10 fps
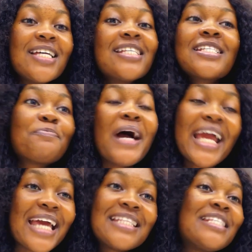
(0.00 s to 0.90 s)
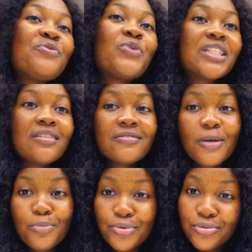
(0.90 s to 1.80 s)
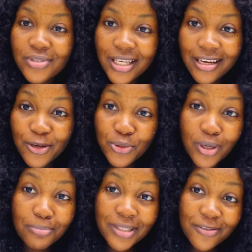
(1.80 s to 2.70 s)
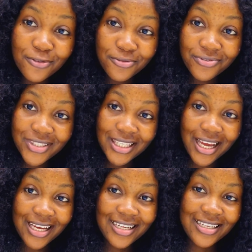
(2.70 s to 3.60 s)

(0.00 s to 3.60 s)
Spaghetti, whatever. But you're going to apply for visa.